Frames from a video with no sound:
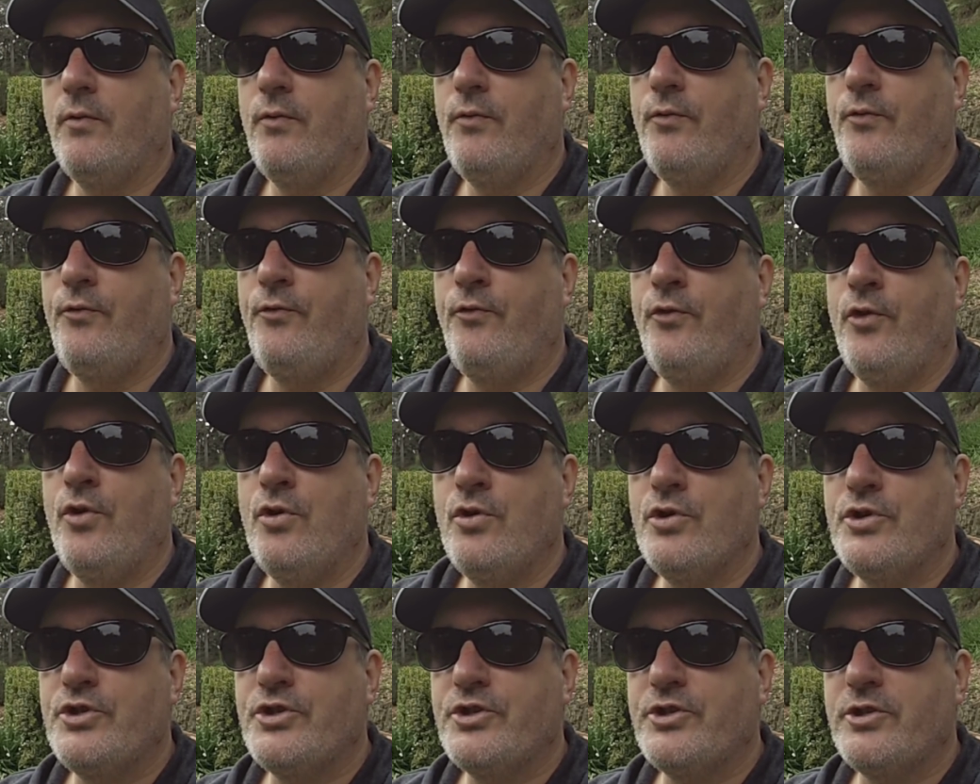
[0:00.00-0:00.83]

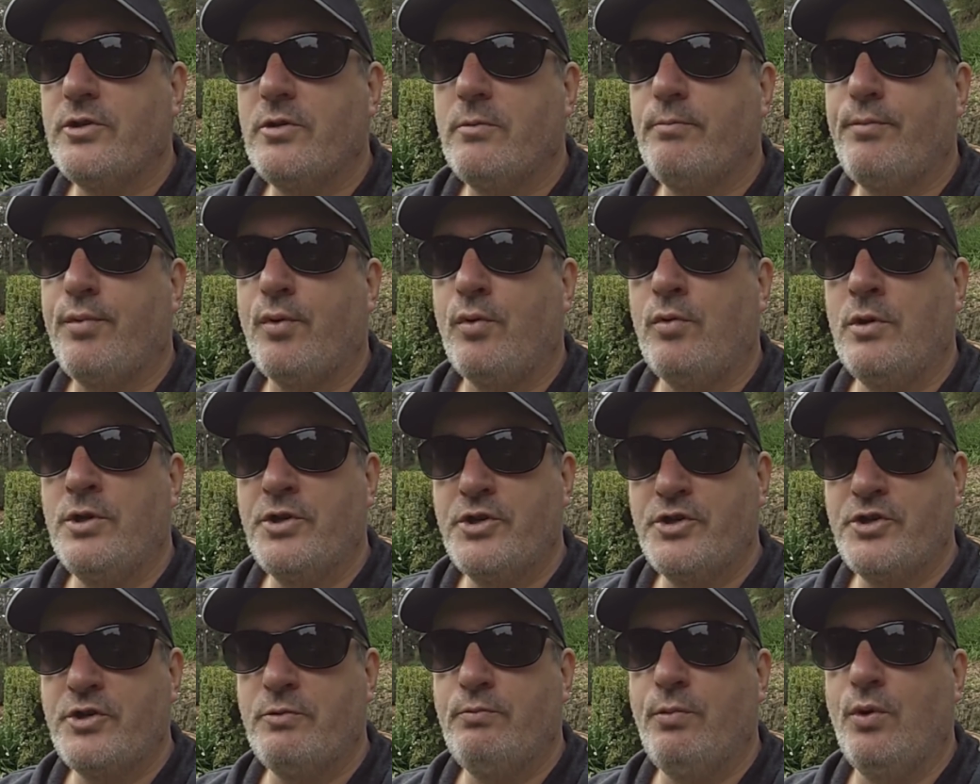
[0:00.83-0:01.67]
first
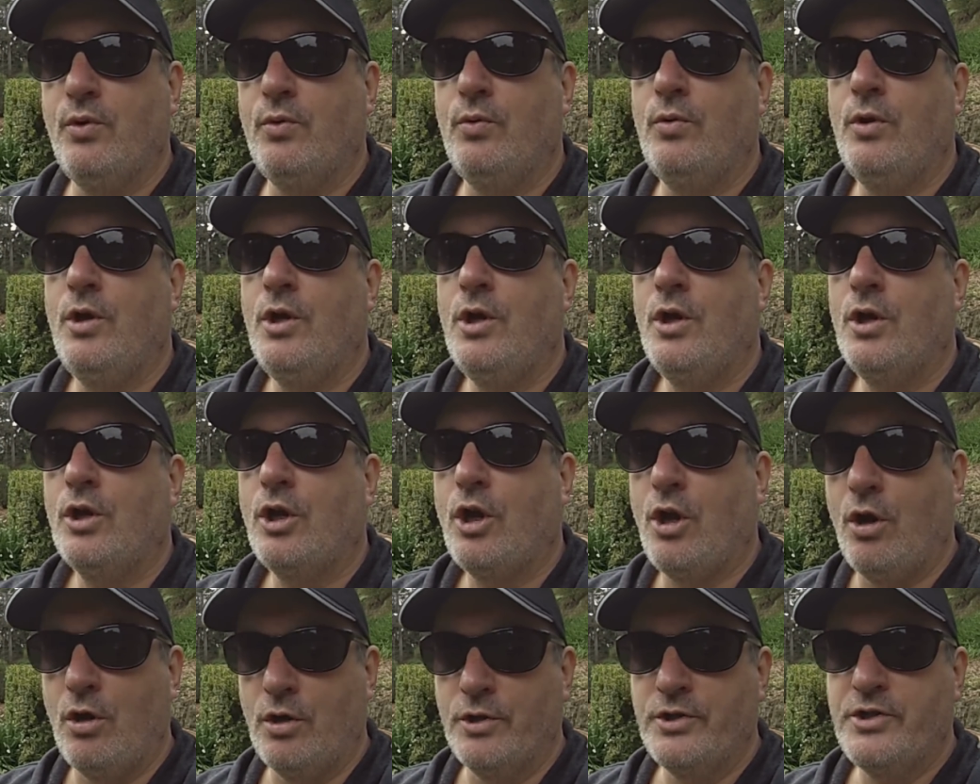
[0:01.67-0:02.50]
principle
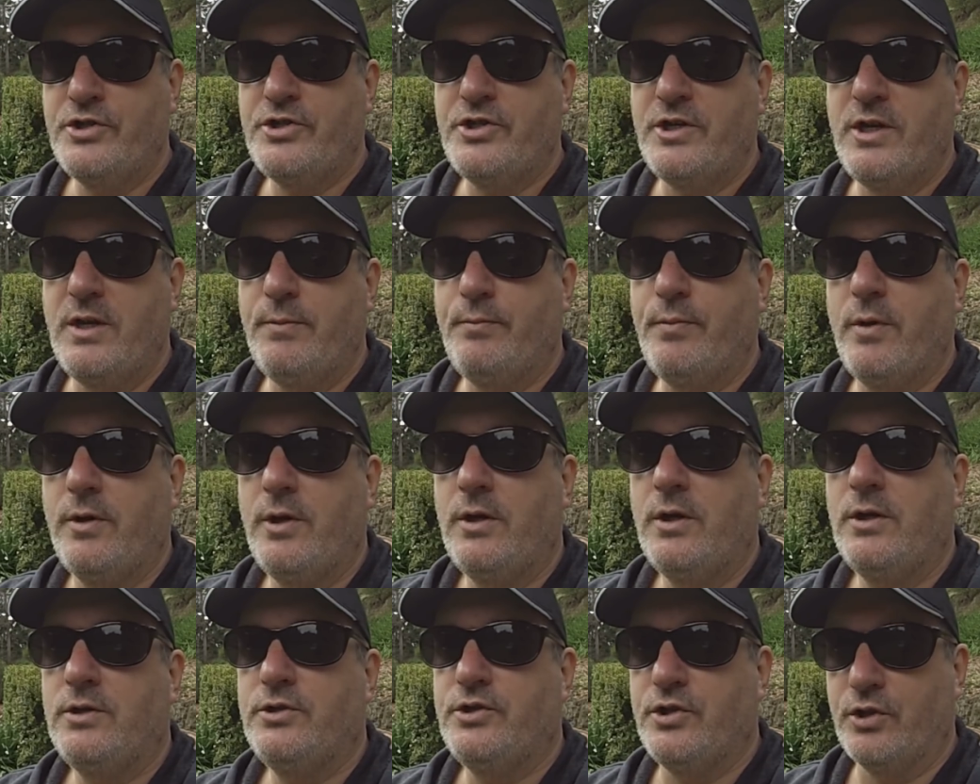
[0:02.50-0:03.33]
concept
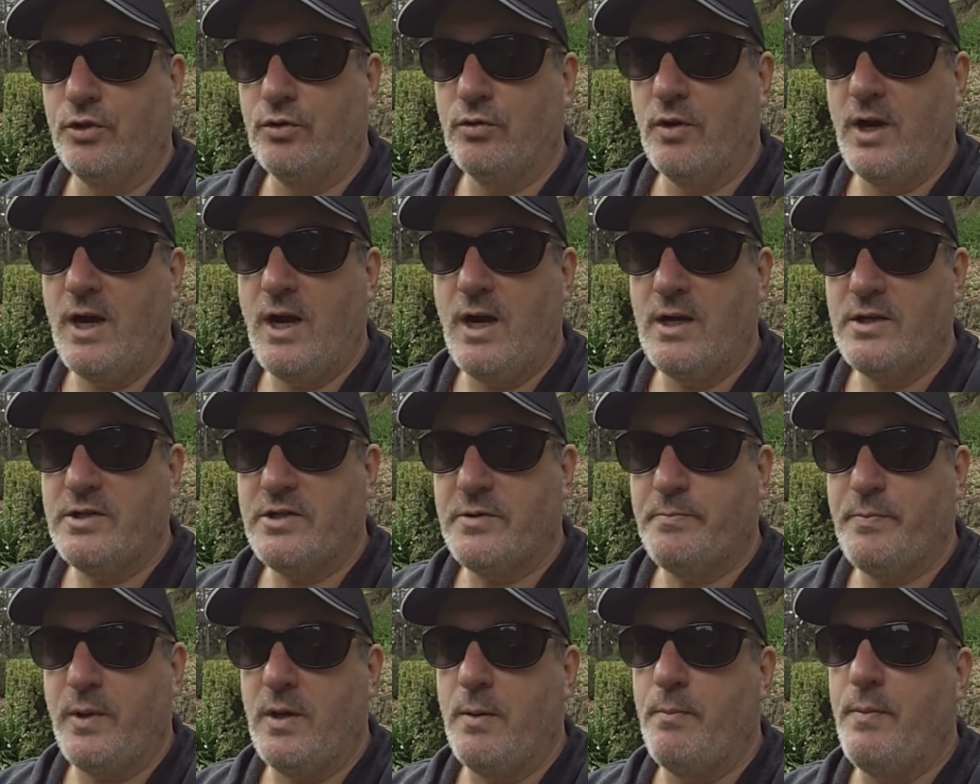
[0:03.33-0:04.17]
to
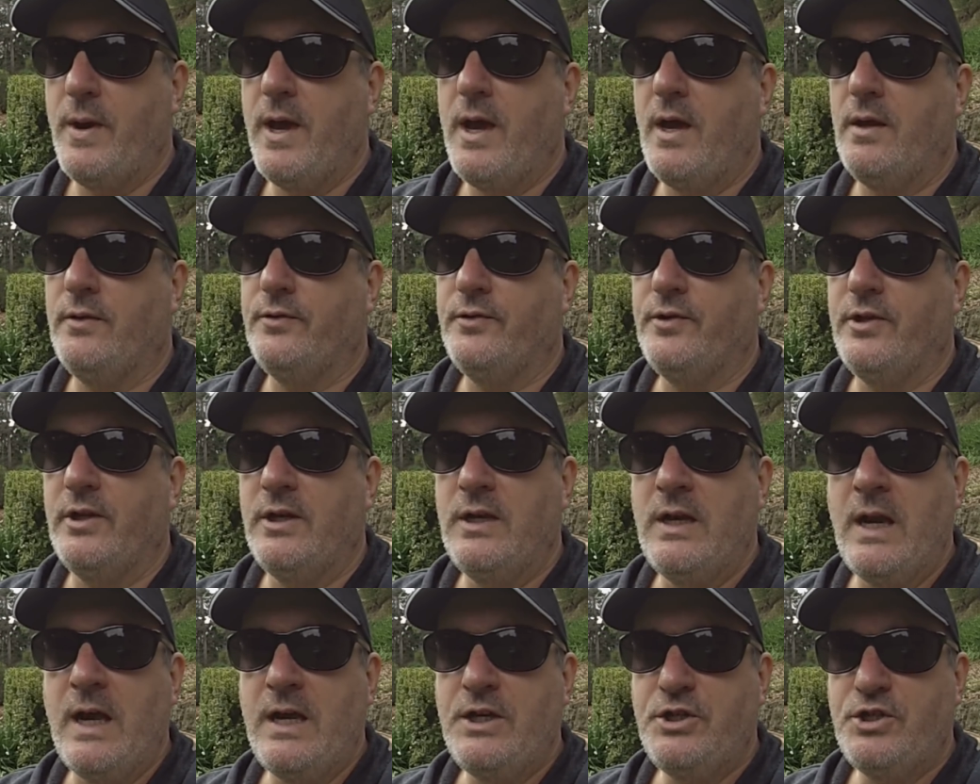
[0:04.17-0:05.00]
grasp about the
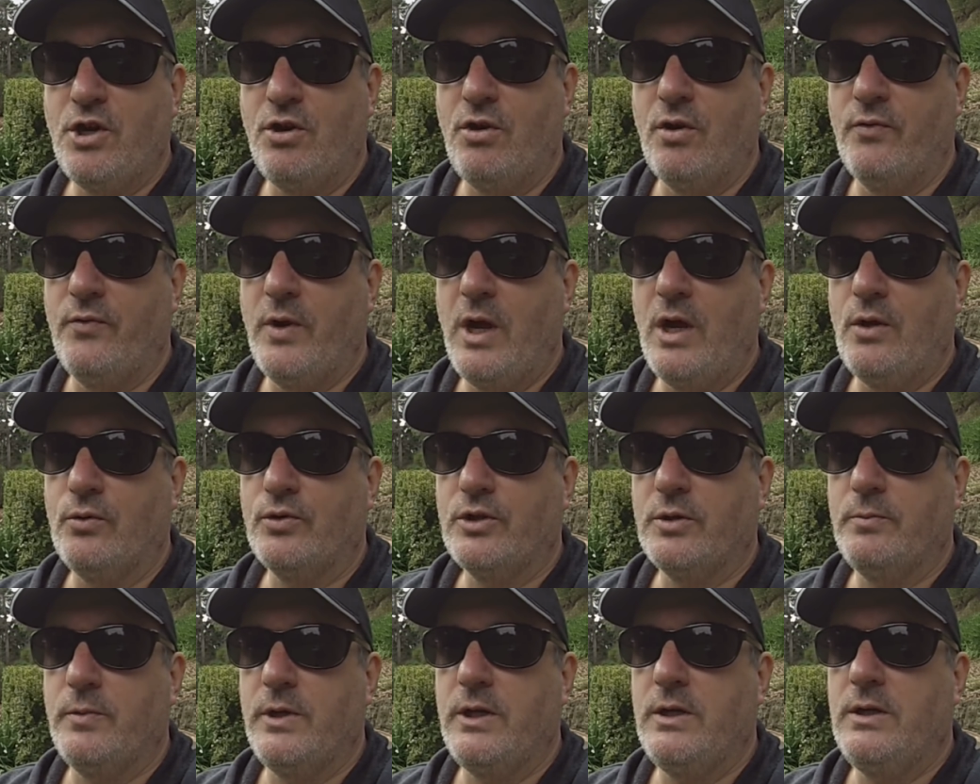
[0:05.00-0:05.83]
nature of
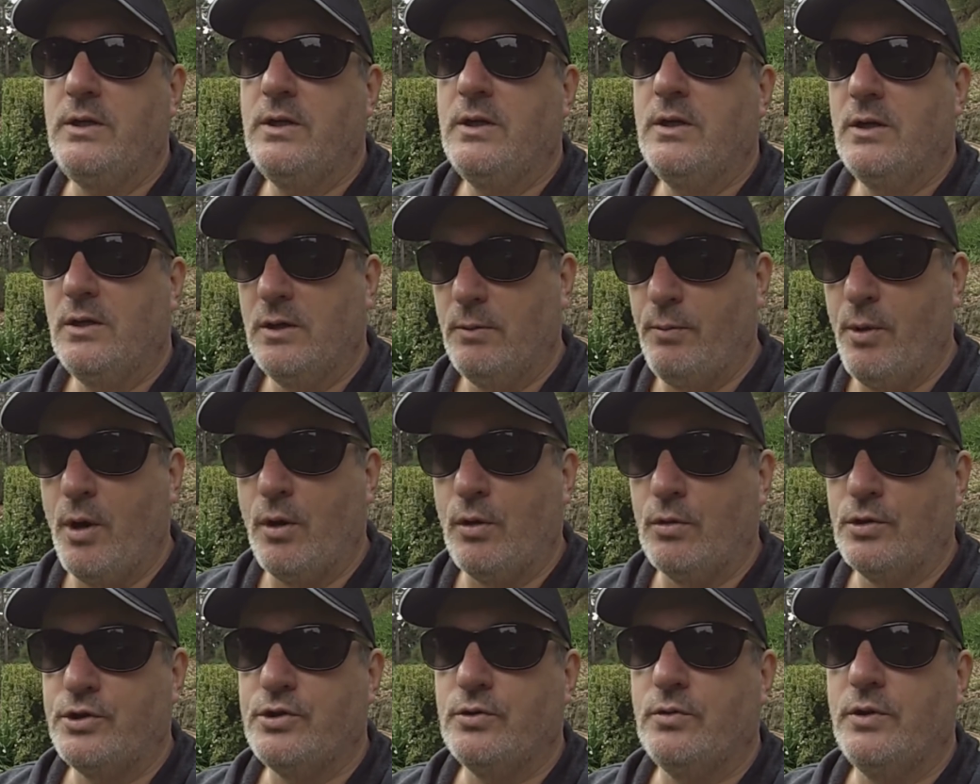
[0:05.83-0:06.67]
alchemy,
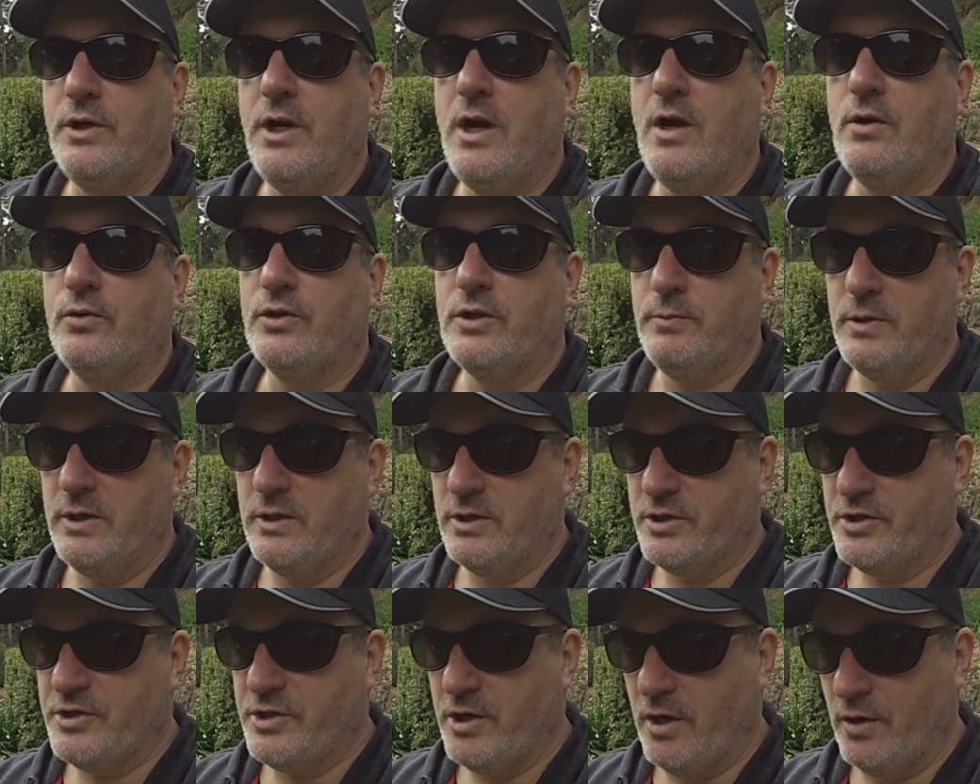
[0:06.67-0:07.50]
laboratory alchemy
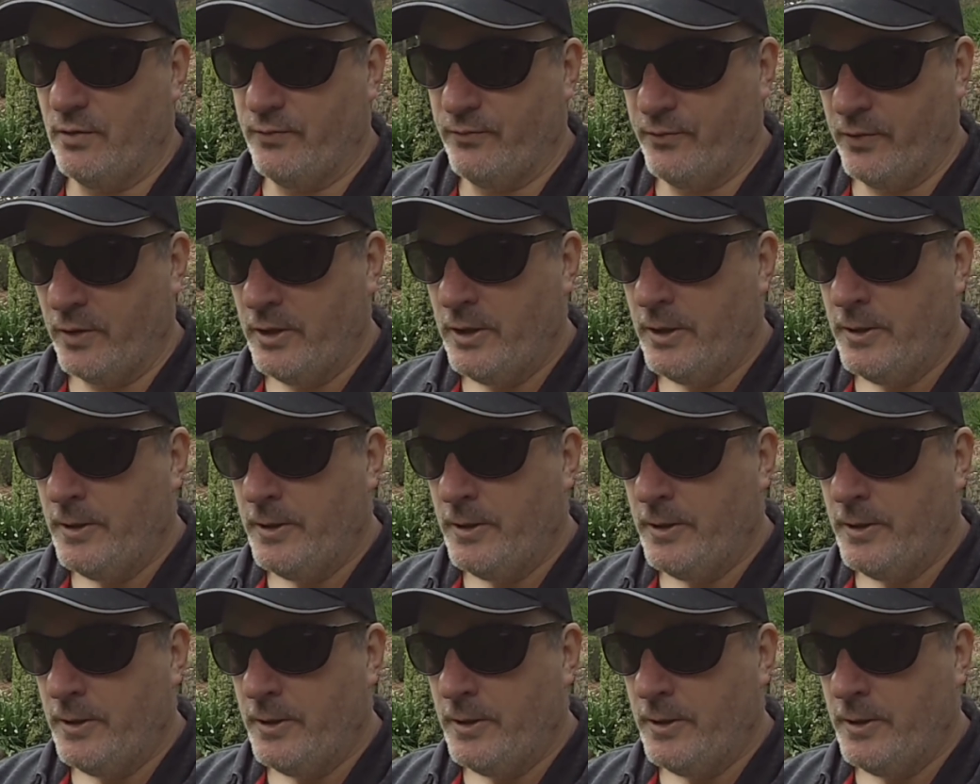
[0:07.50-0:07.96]
itself.